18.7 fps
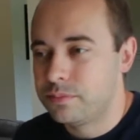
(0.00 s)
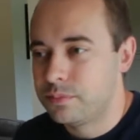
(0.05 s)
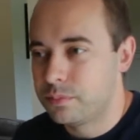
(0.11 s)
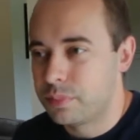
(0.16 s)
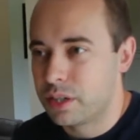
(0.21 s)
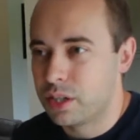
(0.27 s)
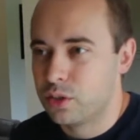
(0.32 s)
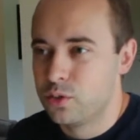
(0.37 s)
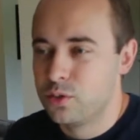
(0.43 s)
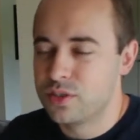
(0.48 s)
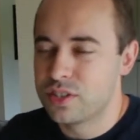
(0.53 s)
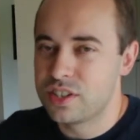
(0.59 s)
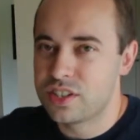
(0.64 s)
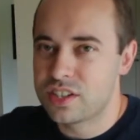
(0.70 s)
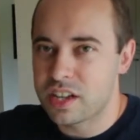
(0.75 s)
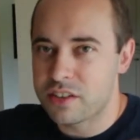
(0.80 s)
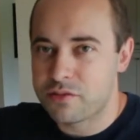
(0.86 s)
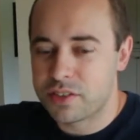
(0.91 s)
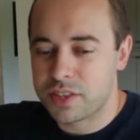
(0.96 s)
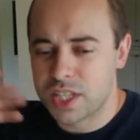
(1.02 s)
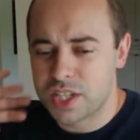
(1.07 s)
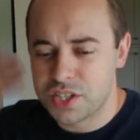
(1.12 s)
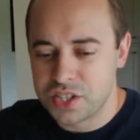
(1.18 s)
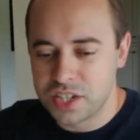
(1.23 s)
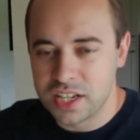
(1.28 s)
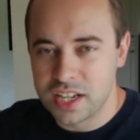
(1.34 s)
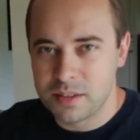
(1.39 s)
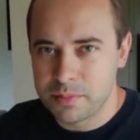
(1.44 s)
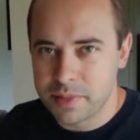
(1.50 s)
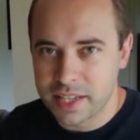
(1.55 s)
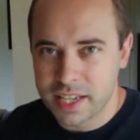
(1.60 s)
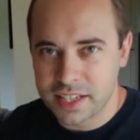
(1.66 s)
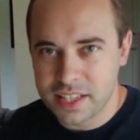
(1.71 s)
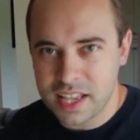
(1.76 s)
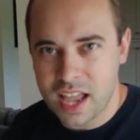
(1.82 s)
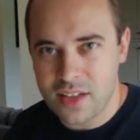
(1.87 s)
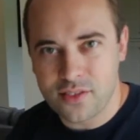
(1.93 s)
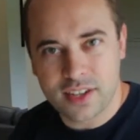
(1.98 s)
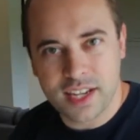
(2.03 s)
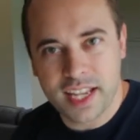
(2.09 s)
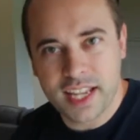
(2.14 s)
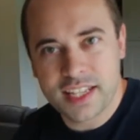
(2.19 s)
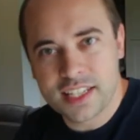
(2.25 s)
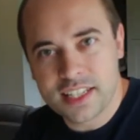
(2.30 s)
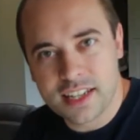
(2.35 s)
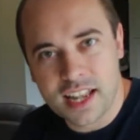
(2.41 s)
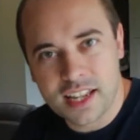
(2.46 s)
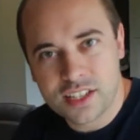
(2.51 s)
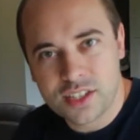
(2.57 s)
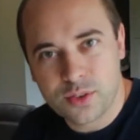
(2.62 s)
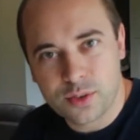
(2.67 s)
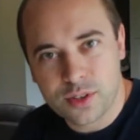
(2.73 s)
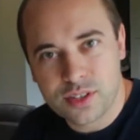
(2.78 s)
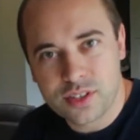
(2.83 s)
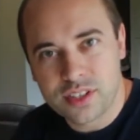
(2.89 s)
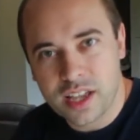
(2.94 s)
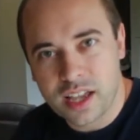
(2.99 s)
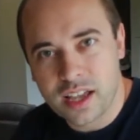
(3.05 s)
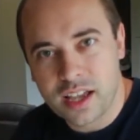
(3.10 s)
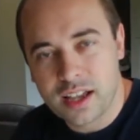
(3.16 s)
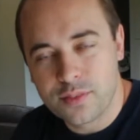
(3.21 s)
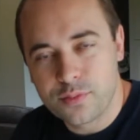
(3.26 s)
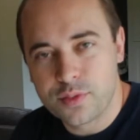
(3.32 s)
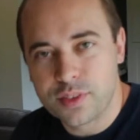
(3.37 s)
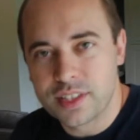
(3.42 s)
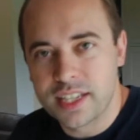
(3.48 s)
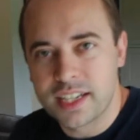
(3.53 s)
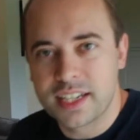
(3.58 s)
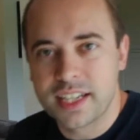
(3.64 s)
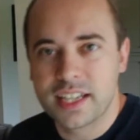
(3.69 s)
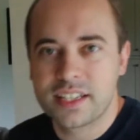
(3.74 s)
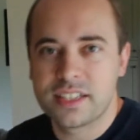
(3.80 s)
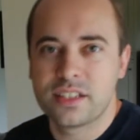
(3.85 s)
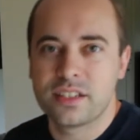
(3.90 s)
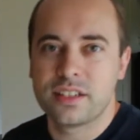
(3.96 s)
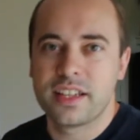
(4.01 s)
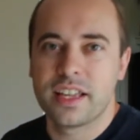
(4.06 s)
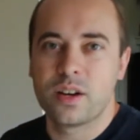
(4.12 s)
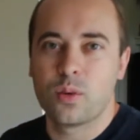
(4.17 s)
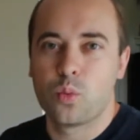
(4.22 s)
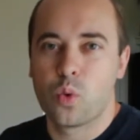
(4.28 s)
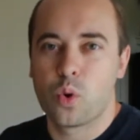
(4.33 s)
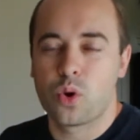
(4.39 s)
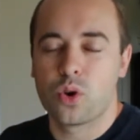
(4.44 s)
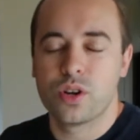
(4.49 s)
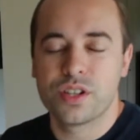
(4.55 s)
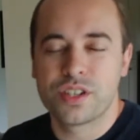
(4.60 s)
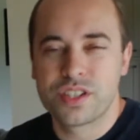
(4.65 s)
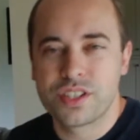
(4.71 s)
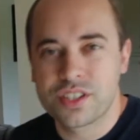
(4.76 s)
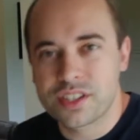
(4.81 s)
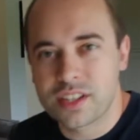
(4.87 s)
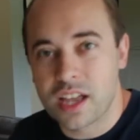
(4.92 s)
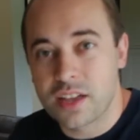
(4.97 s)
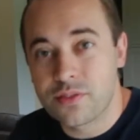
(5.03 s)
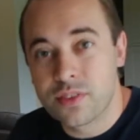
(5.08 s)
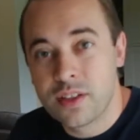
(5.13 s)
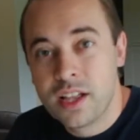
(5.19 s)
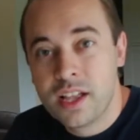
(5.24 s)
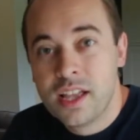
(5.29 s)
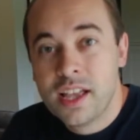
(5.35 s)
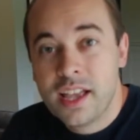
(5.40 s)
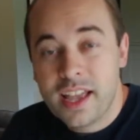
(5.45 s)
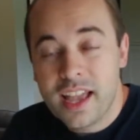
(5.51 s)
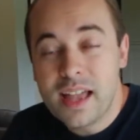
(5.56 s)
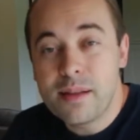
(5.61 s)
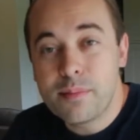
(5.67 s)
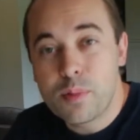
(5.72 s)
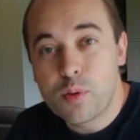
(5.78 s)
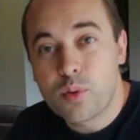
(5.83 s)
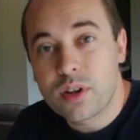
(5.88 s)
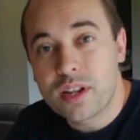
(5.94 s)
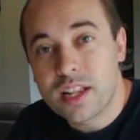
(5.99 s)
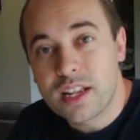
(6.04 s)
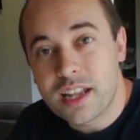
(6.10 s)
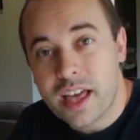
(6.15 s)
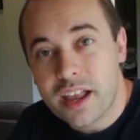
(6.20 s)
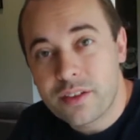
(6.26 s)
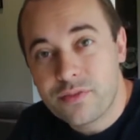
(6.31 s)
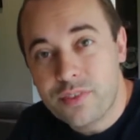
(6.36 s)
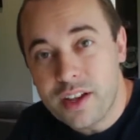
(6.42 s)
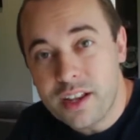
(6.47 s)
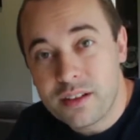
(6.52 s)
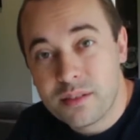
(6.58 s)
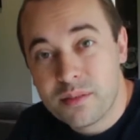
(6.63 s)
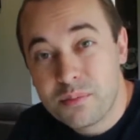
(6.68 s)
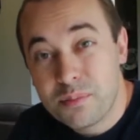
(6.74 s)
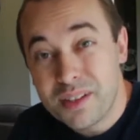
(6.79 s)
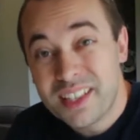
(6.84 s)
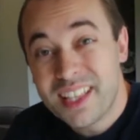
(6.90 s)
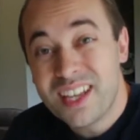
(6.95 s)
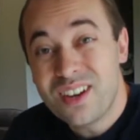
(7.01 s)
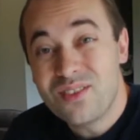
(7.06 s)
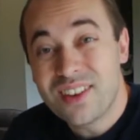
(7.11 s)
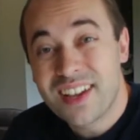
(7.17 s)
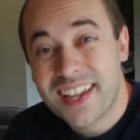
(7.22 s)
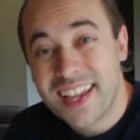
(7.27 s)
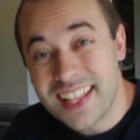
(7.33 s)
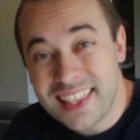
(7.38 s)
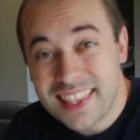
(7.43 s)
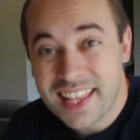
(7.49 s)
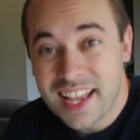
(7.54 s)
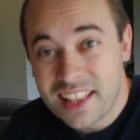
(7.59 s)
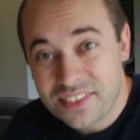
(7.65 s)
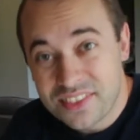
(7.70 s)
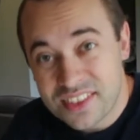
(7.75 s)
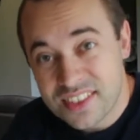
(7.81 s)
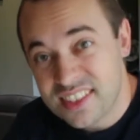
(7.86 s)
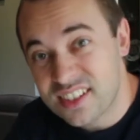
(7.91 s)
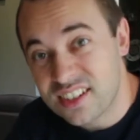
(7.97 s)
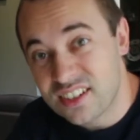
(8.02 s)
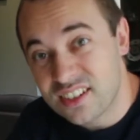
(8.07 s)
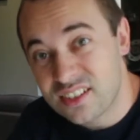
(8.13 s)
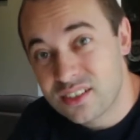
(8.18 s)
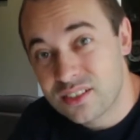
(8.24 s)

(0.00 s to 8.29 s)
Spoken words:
balloons and stuff in the gym, they get to have a dance and that sort of stuff, and they'd get to get awards and stuff, and it'd be really a lot of fun. But they don't get that this year,